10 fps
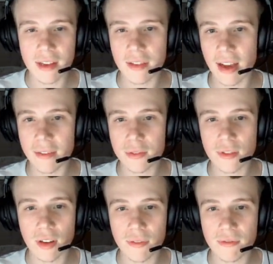to have
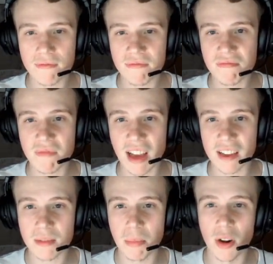stuff
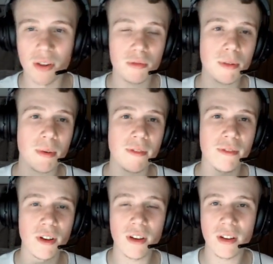that's past Rebirth
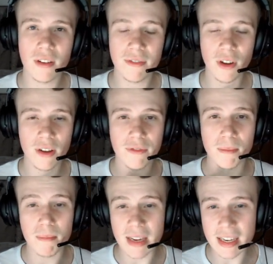5 for
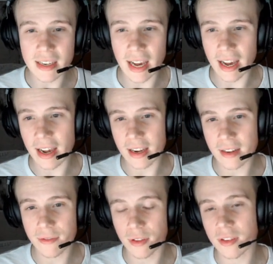me
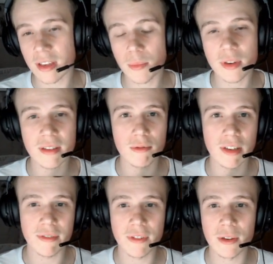and for the team, we didn't
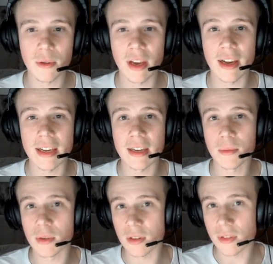really feel that it
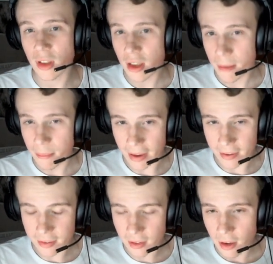was
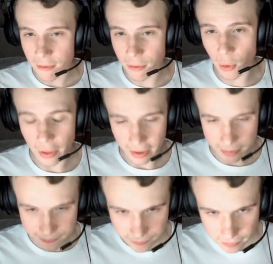best for that.
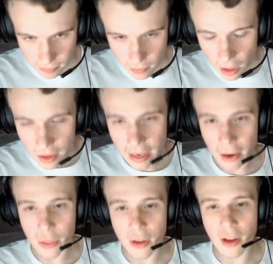
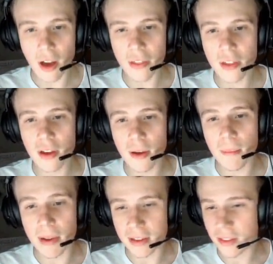Now the other
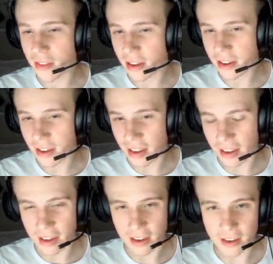main thing,
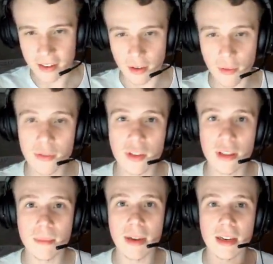and obviously
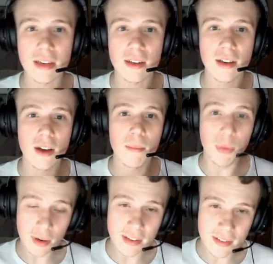the main
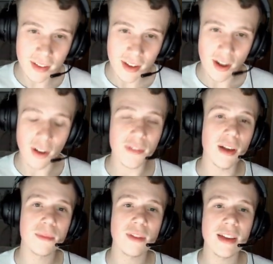point of the
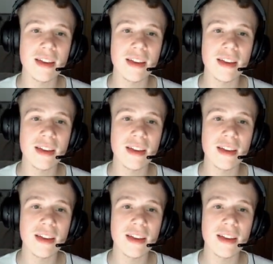update,